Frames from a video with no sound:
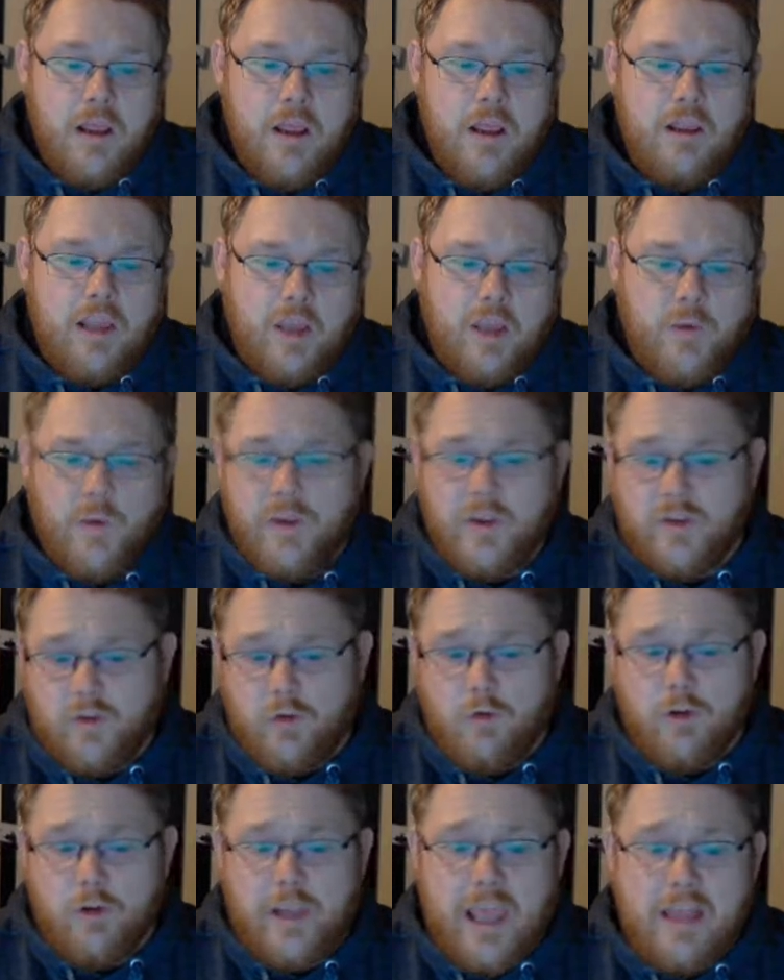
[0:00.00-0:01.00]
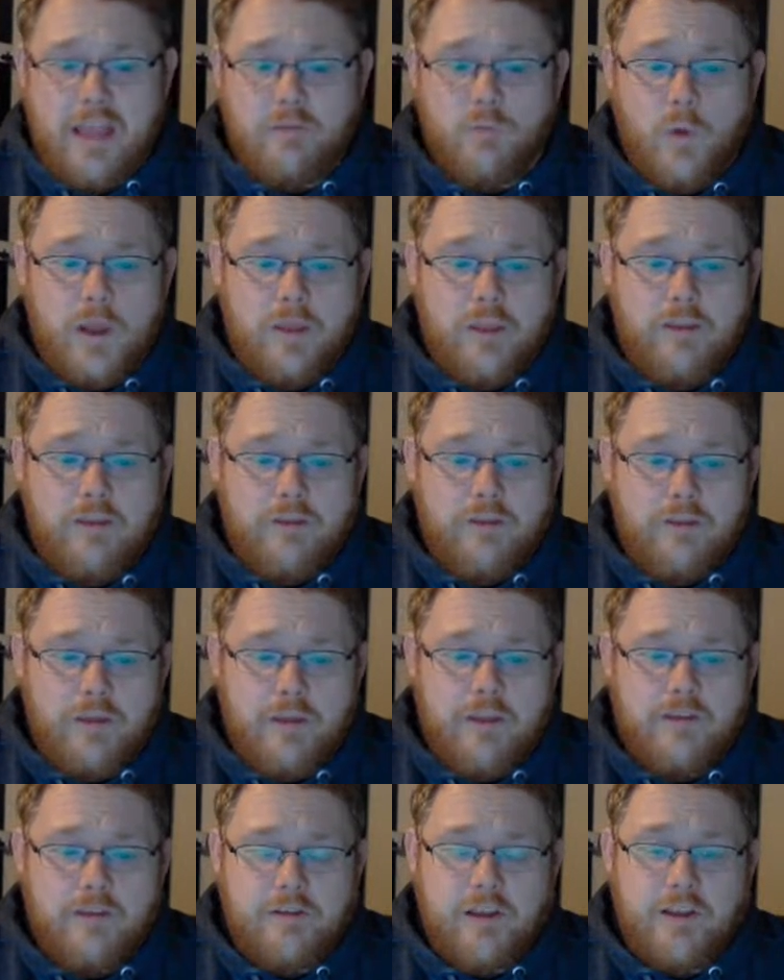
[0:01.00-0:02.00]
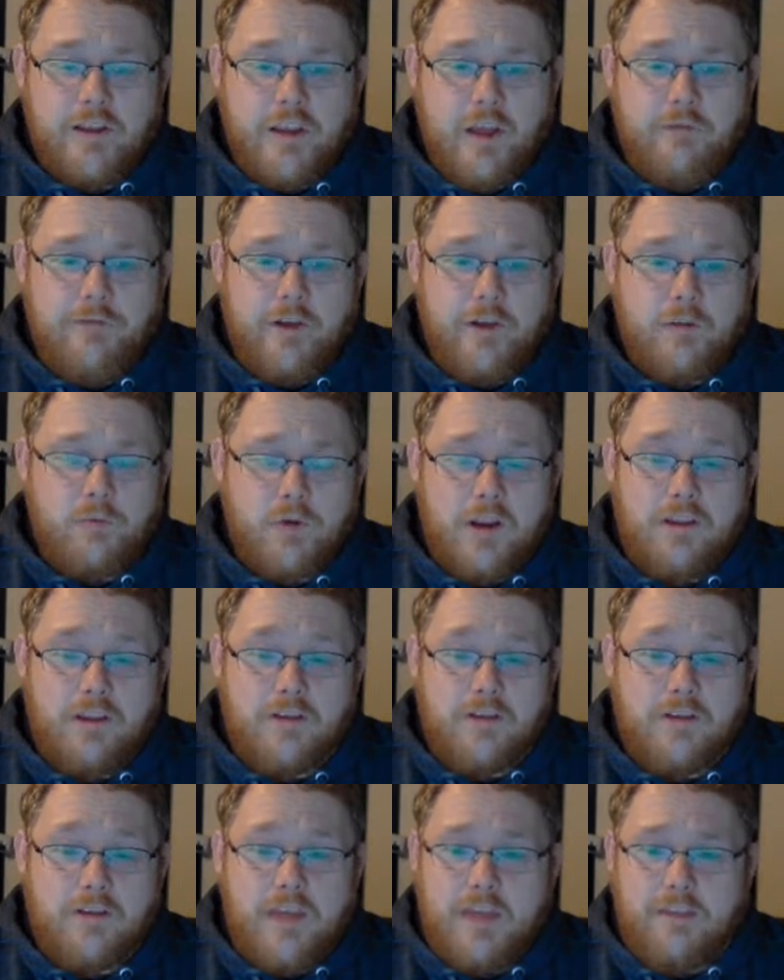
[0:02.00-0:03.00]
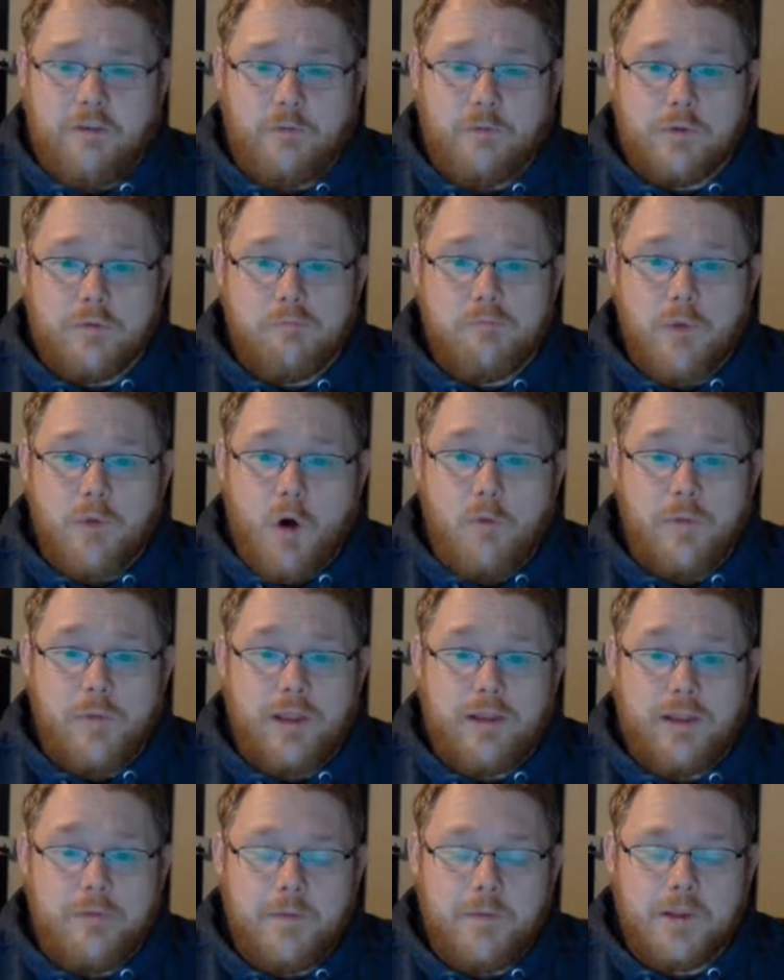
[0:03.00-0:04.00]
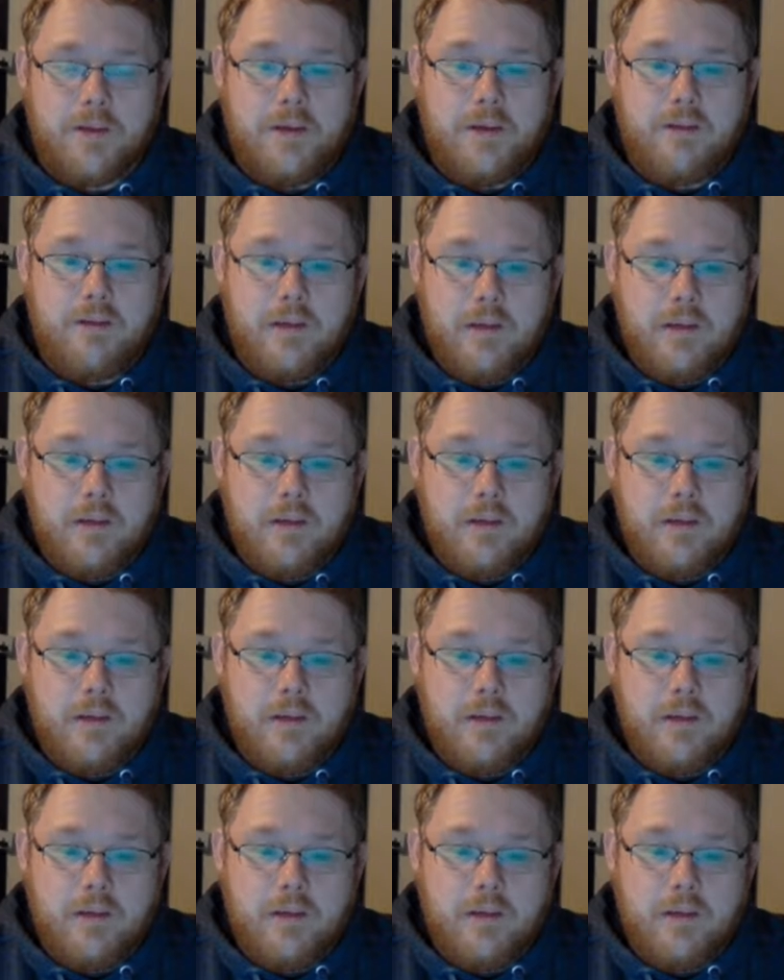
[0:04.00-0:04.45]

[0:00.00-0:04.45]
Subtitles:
Like we saw again with things like Nightveil Predator, that thing was a bomb in Limited.